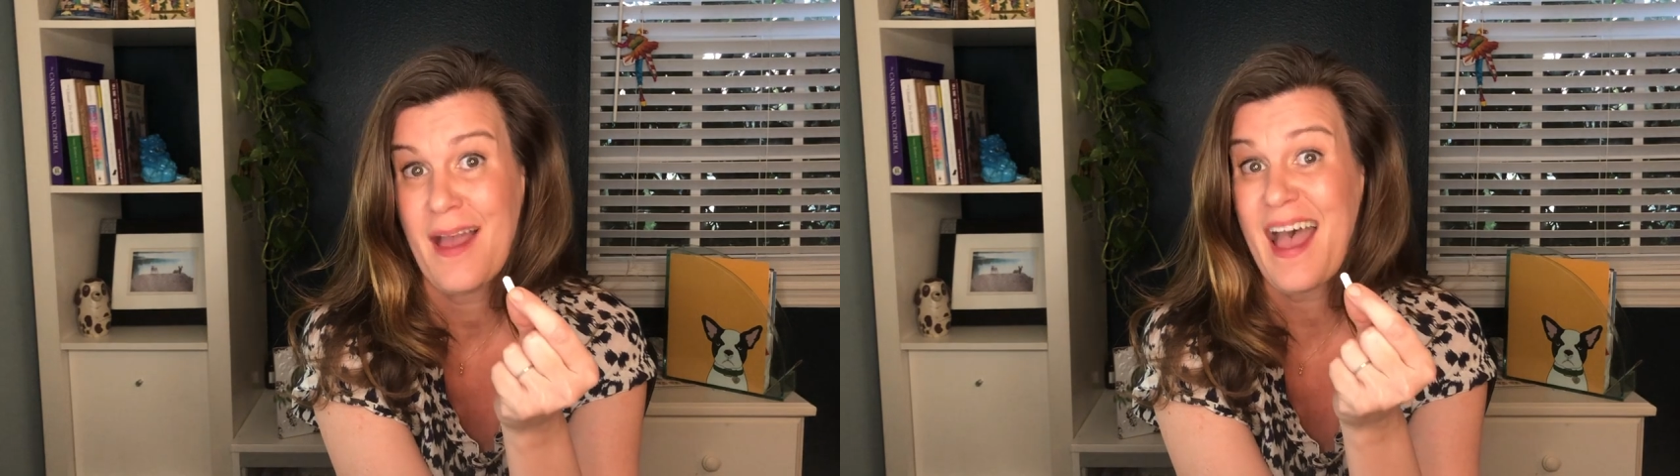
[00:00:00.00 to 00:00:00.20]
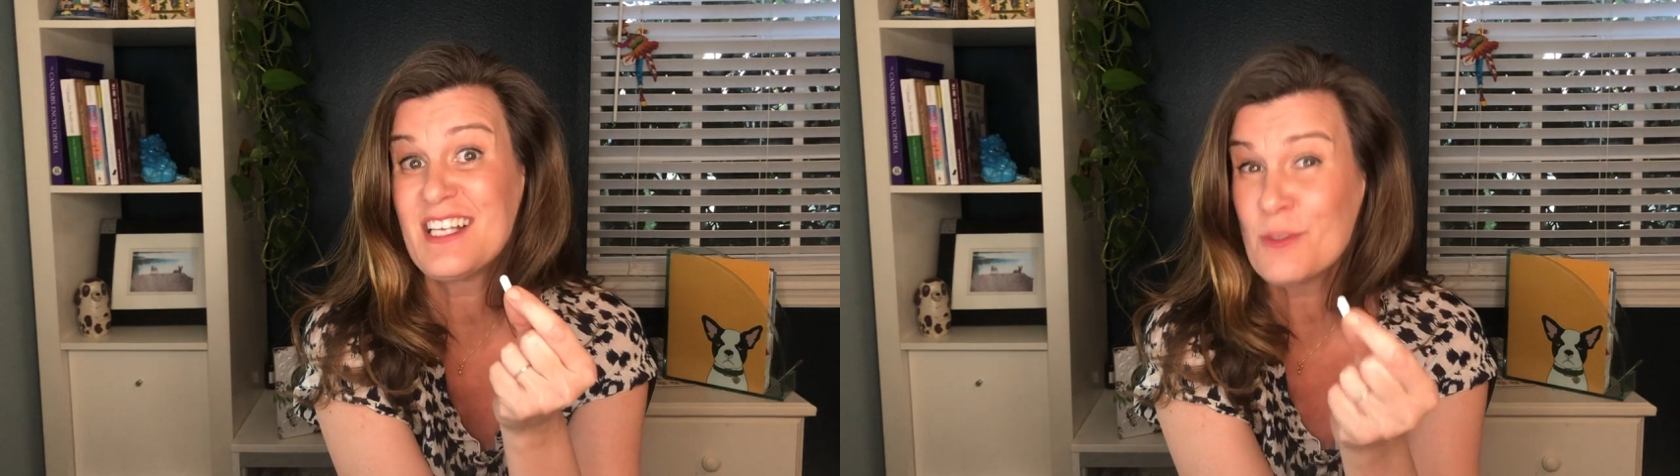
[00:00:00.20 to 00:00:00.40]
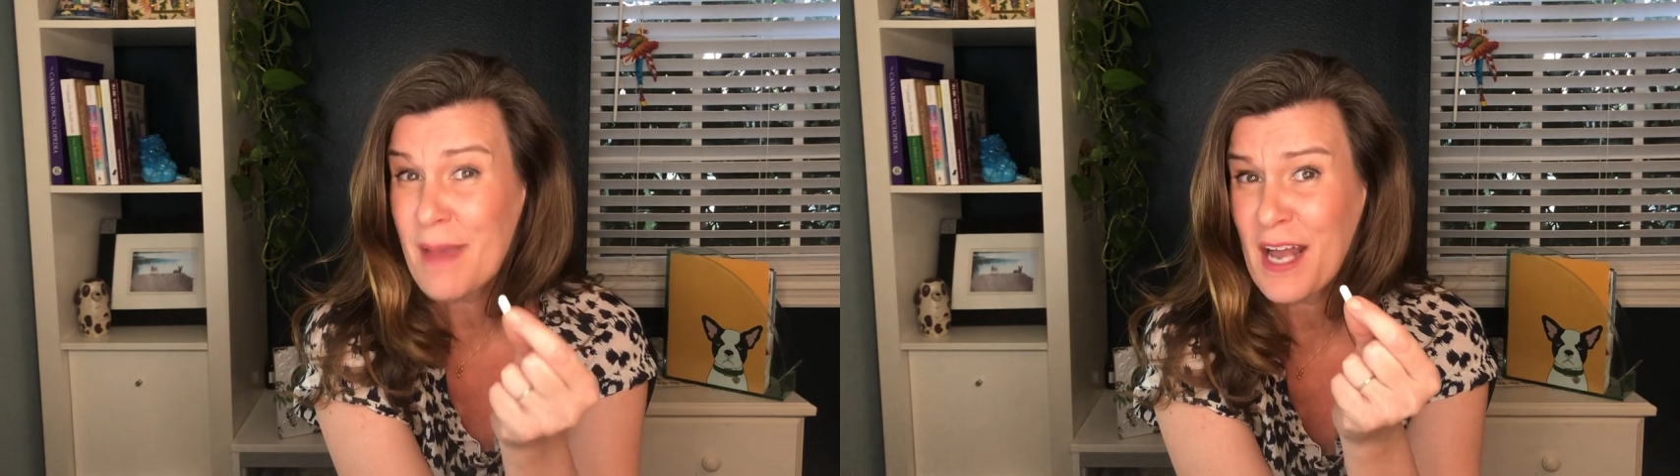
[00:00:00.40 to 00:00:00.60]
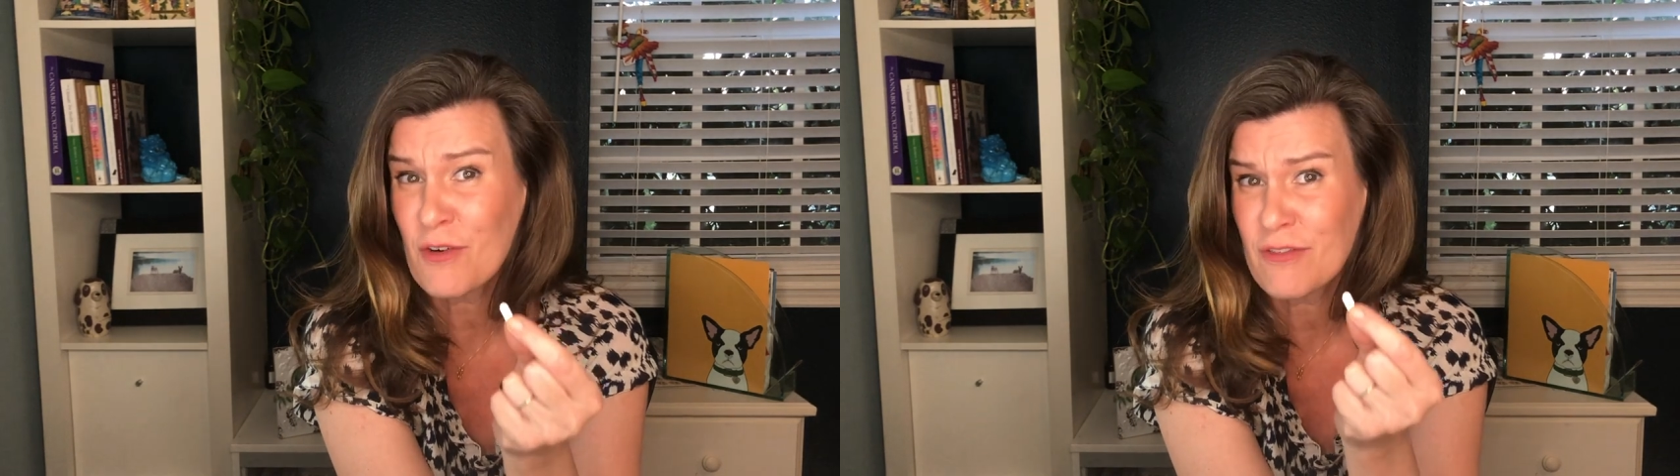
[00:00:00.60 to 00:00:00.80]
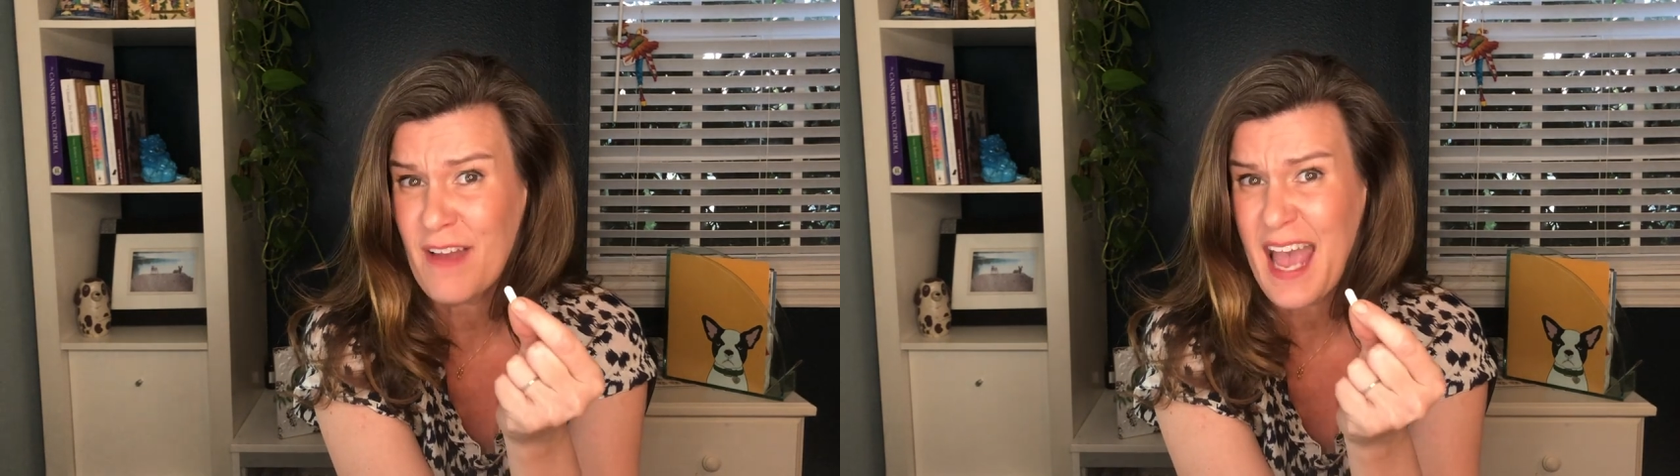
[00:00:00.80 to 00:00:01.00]
As a matter
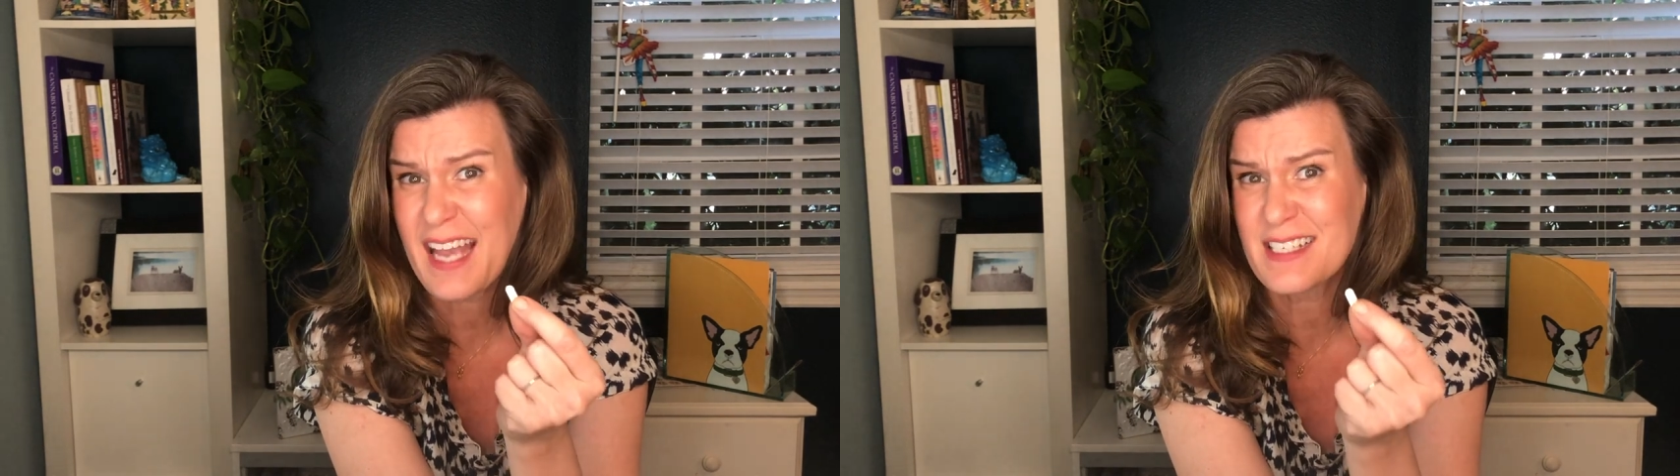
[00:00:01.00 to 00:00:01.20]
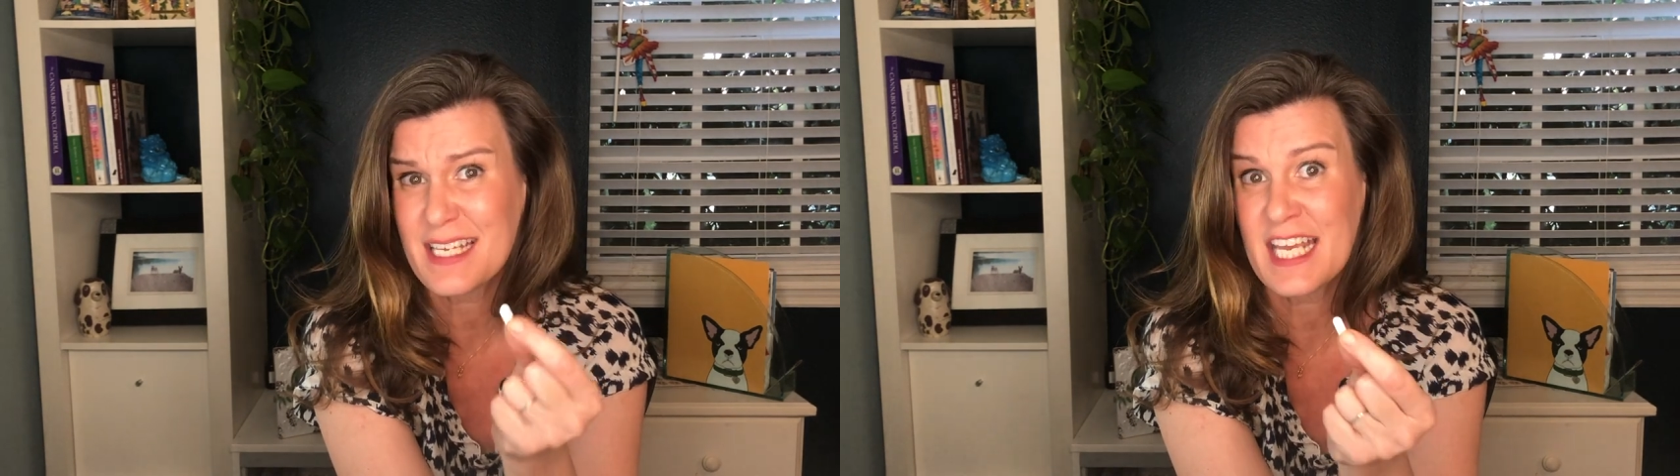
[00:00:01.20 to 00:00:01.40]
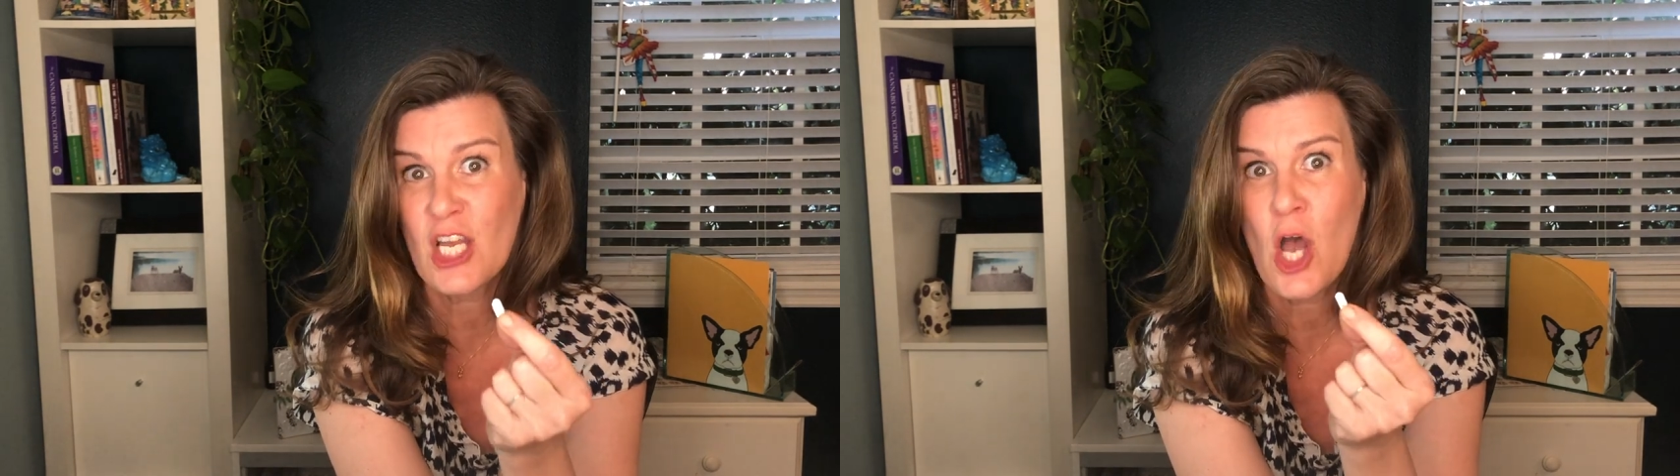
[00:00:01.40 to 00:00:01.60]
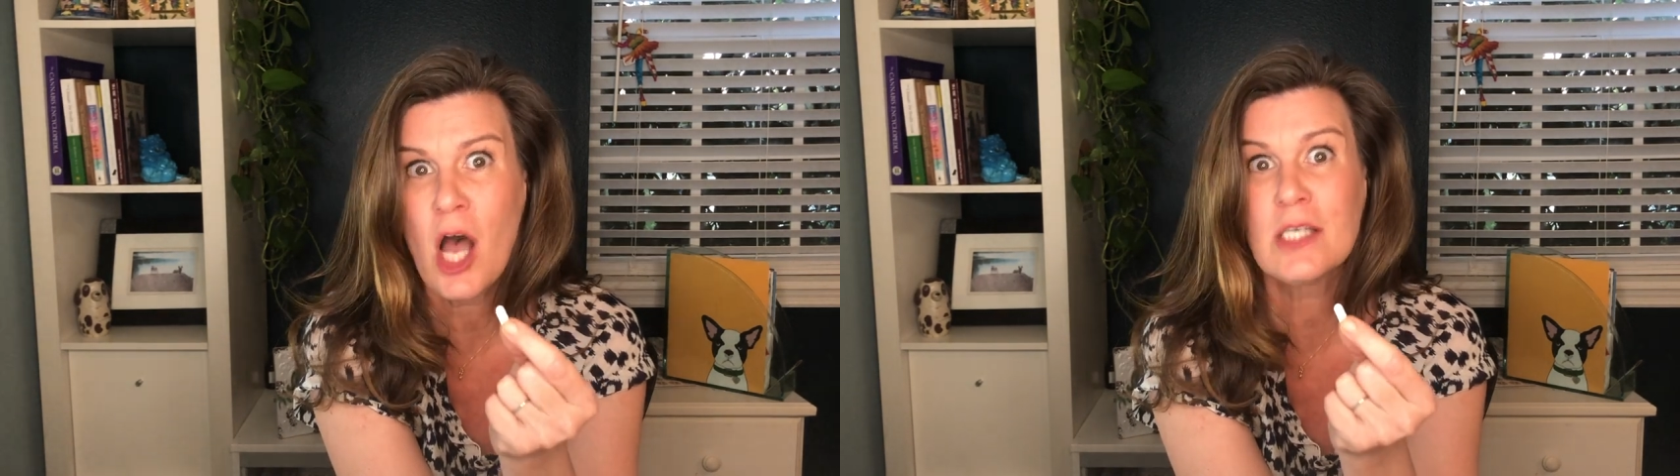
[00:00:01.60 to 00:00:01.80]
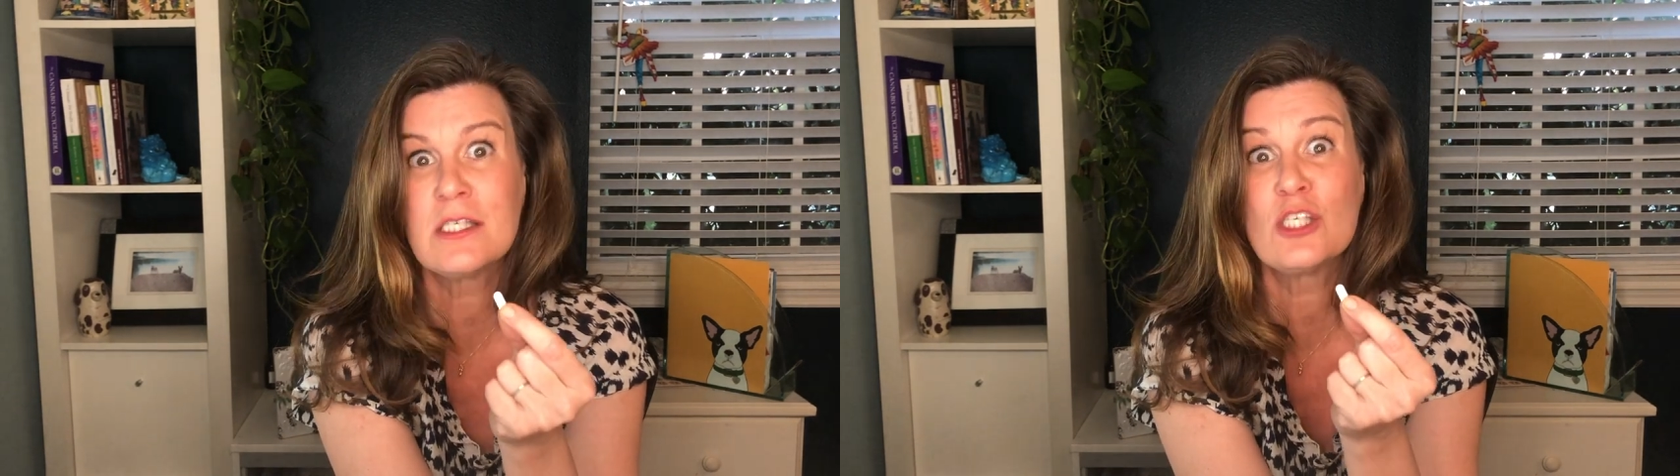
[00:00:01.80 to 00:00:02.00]
of fact, it
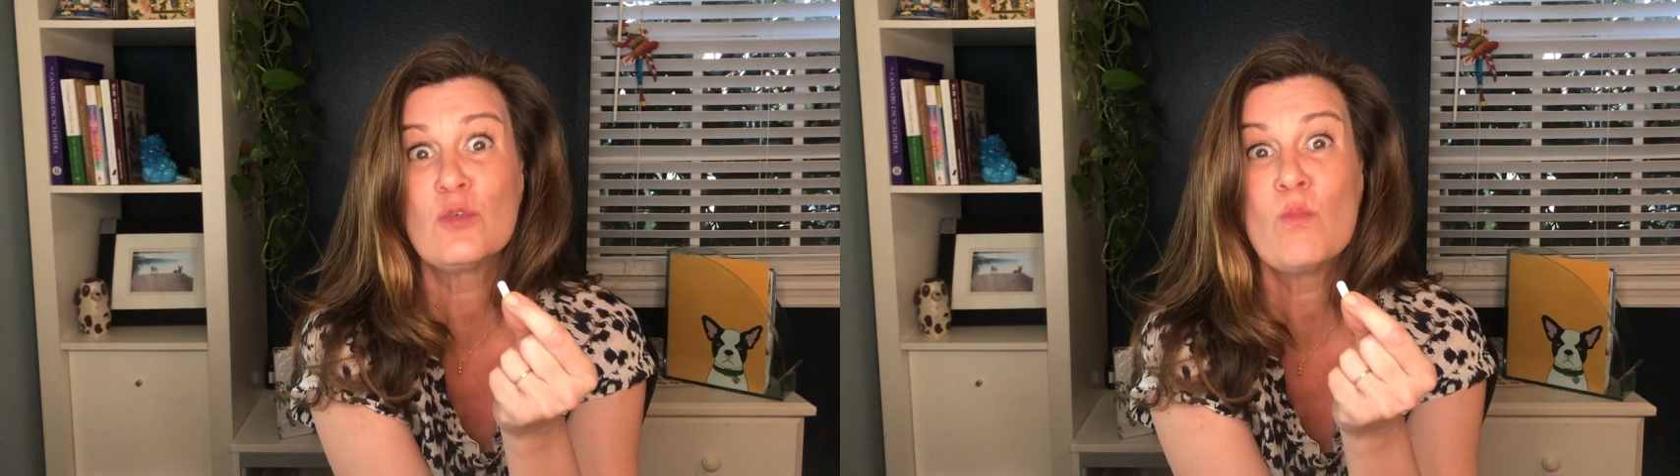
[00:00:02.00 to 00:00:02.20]
causes